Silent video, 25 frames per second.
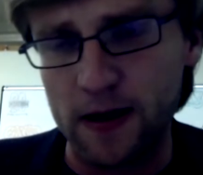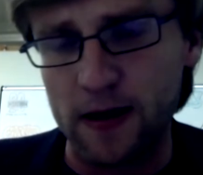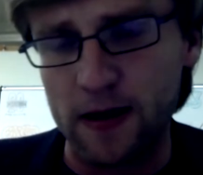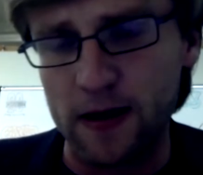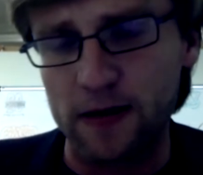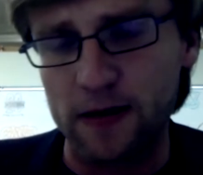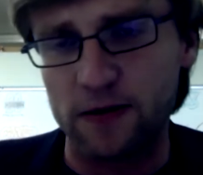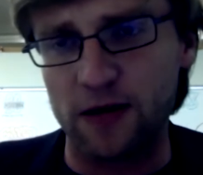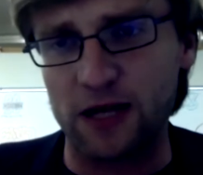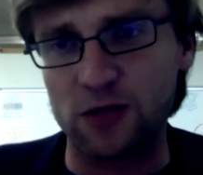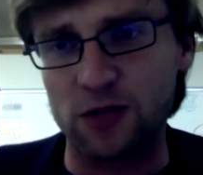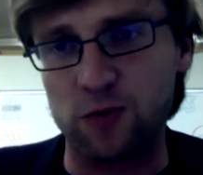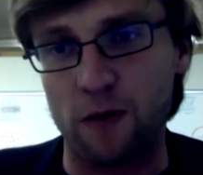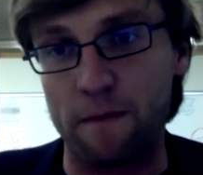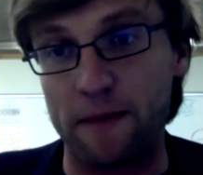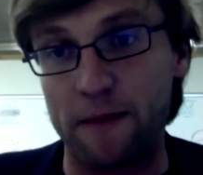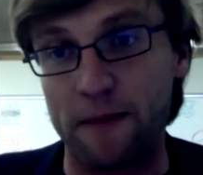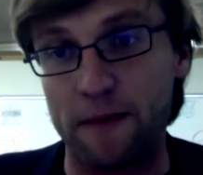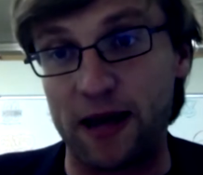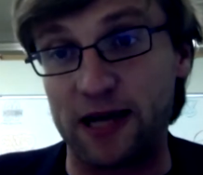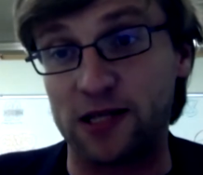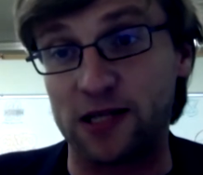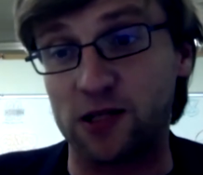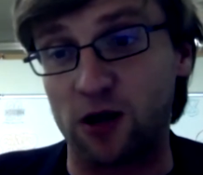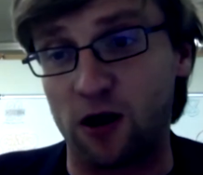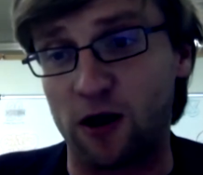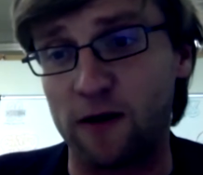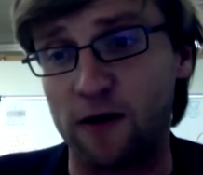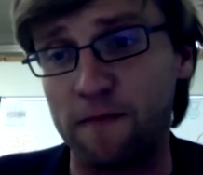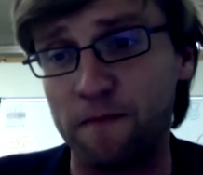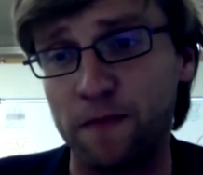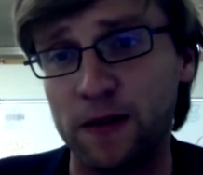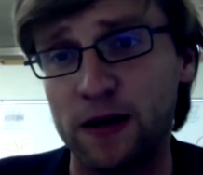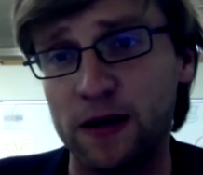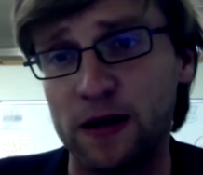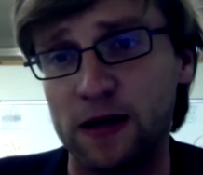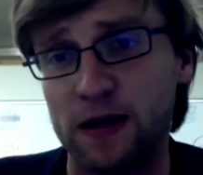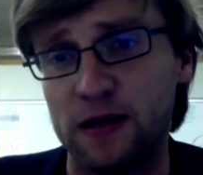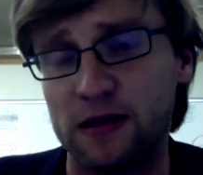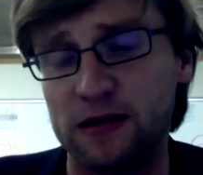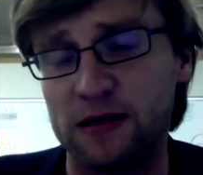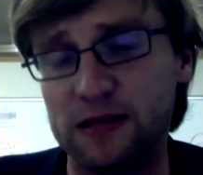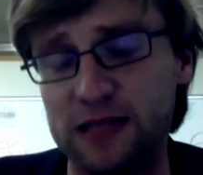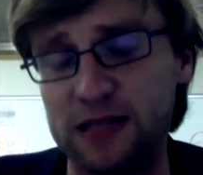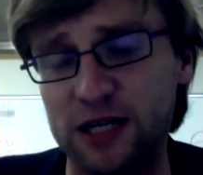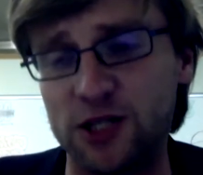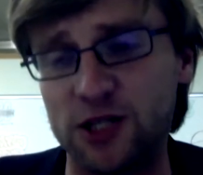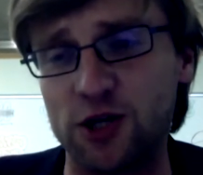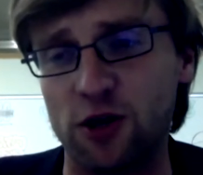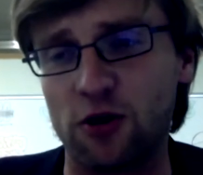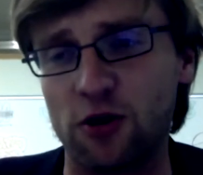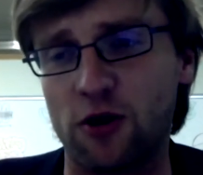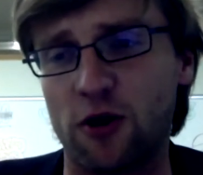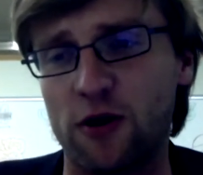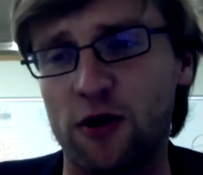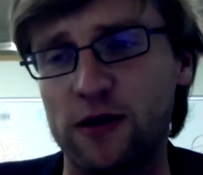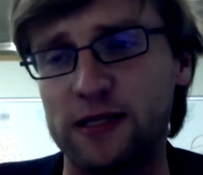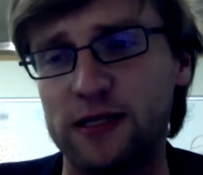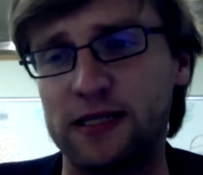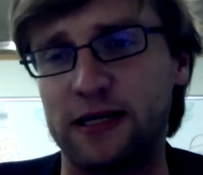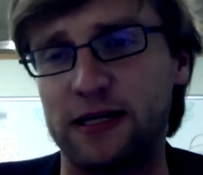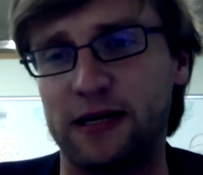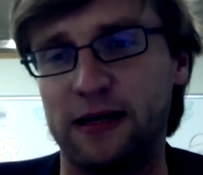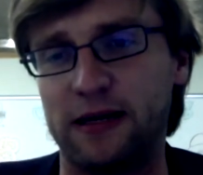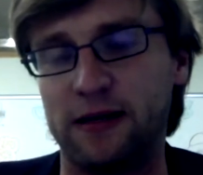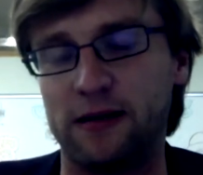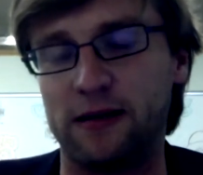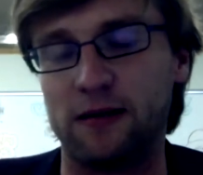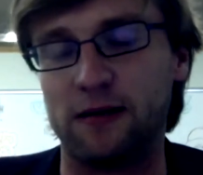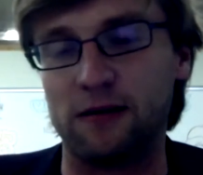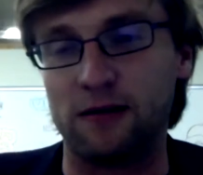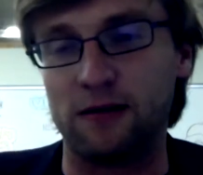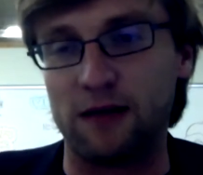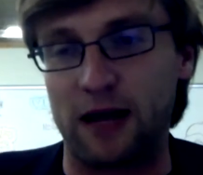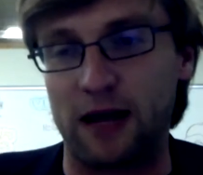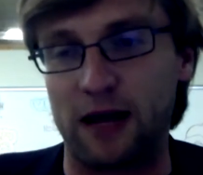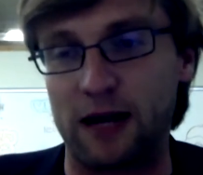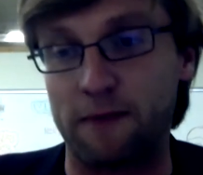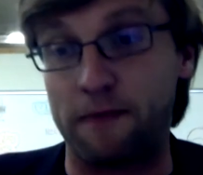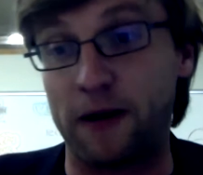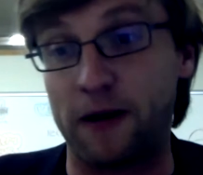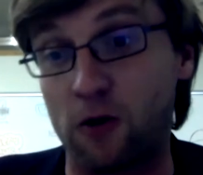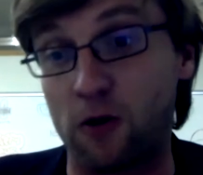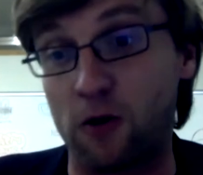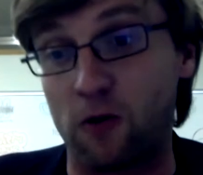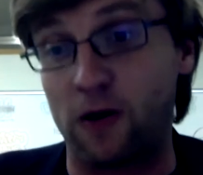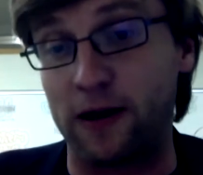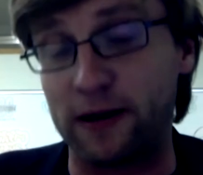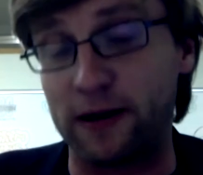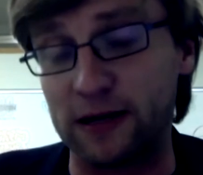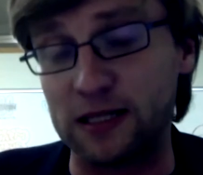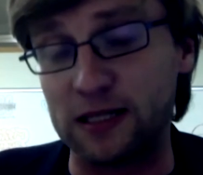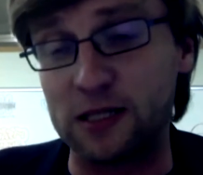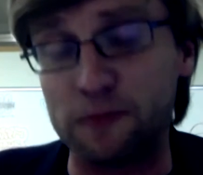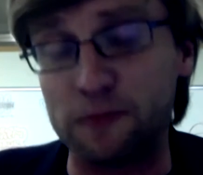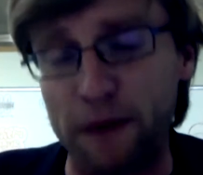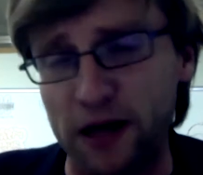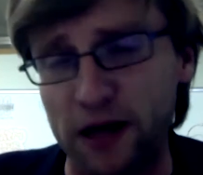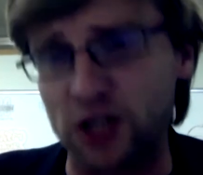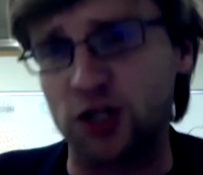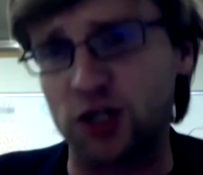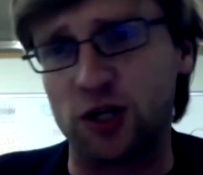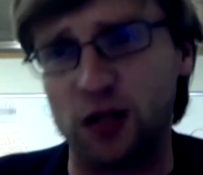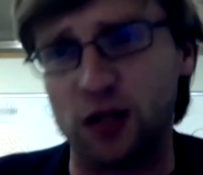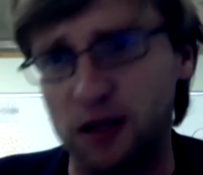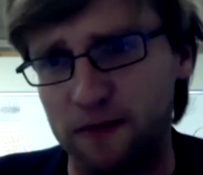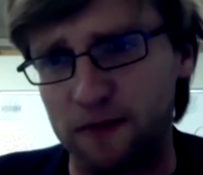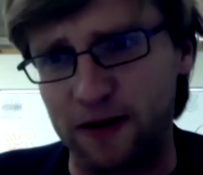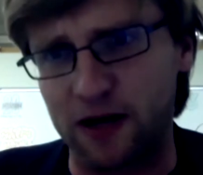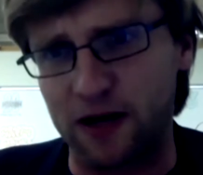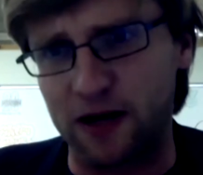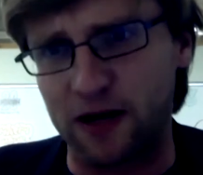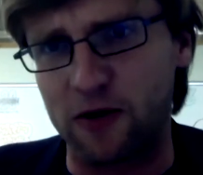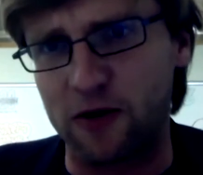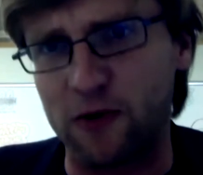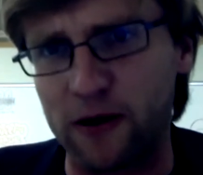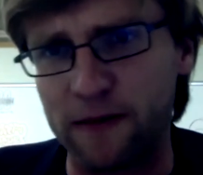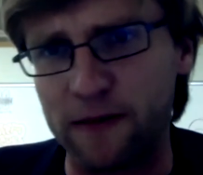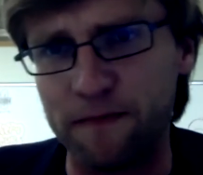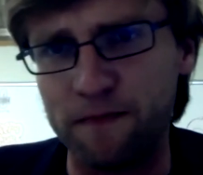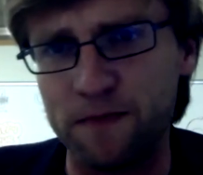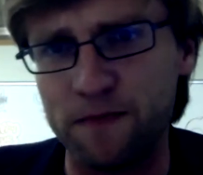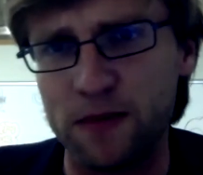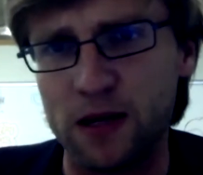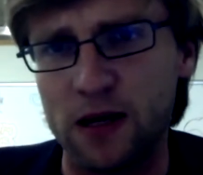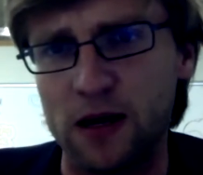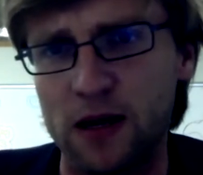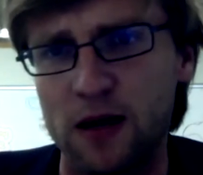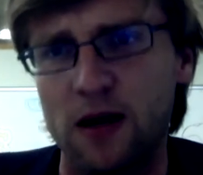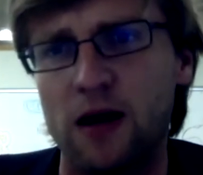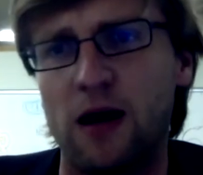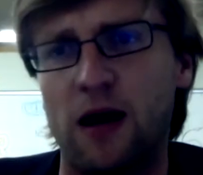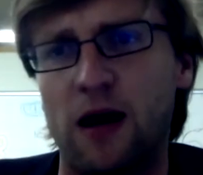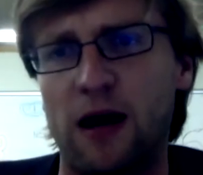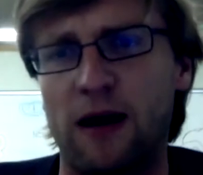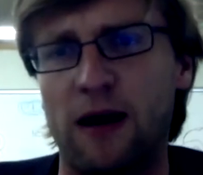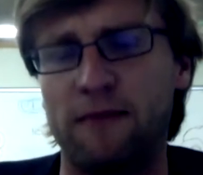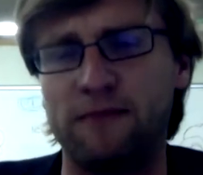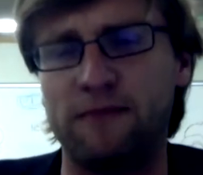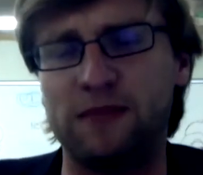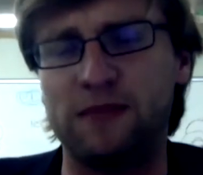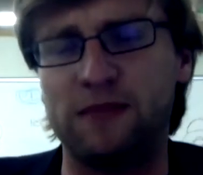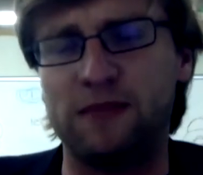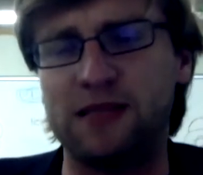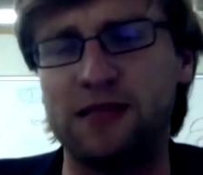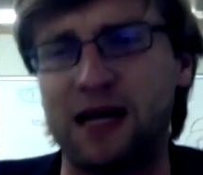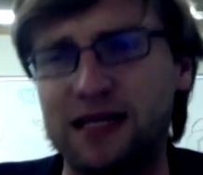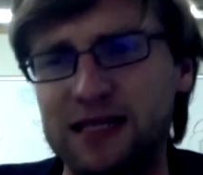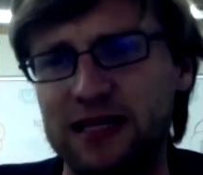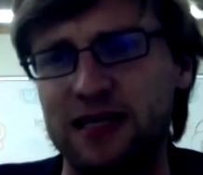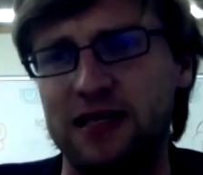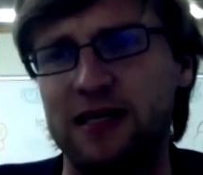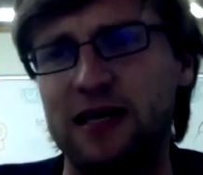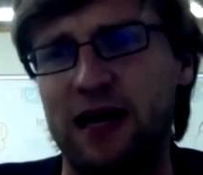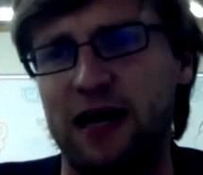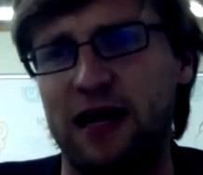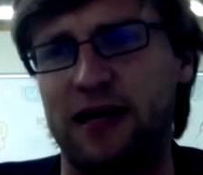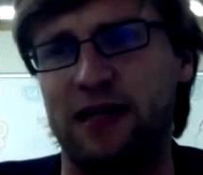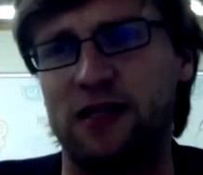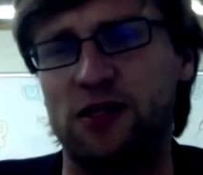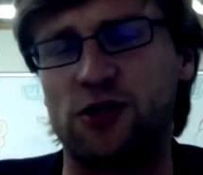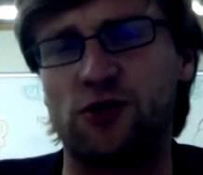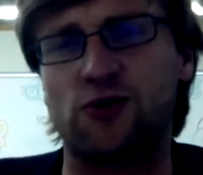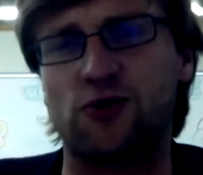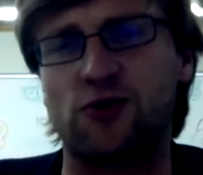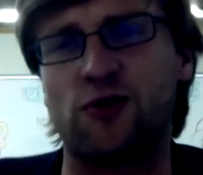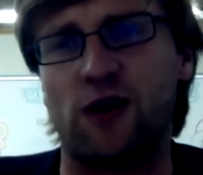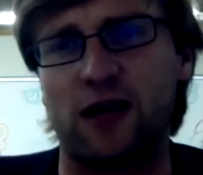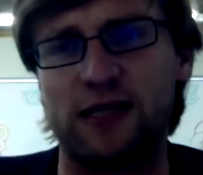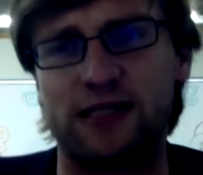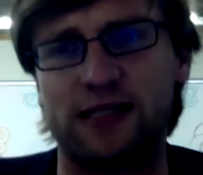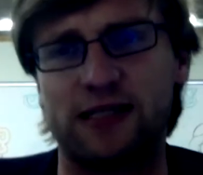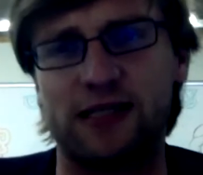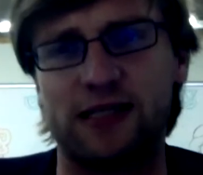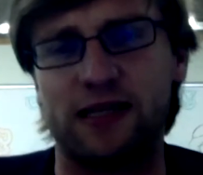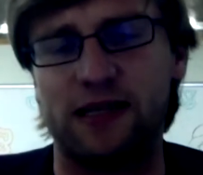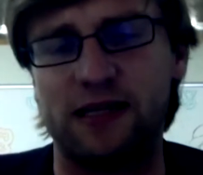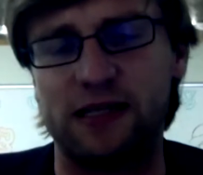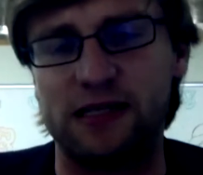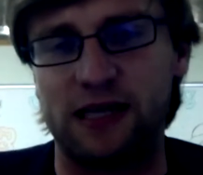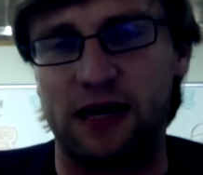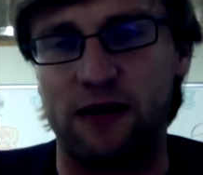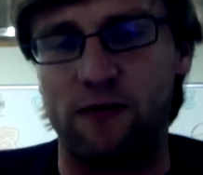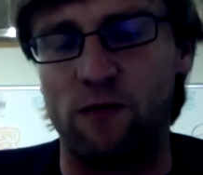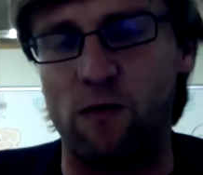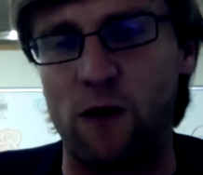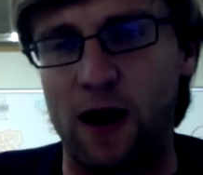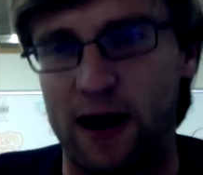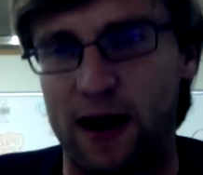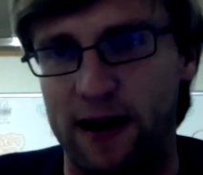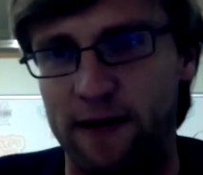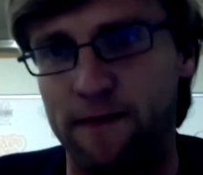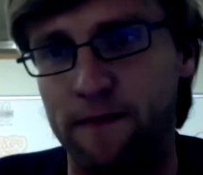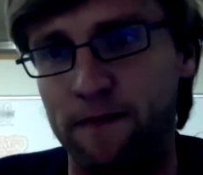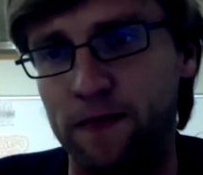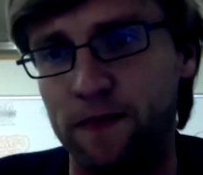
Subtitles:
That's what banks are. Digital currency, like Bitcoin, especially Bitcoin, doesn't get its trust in the same way.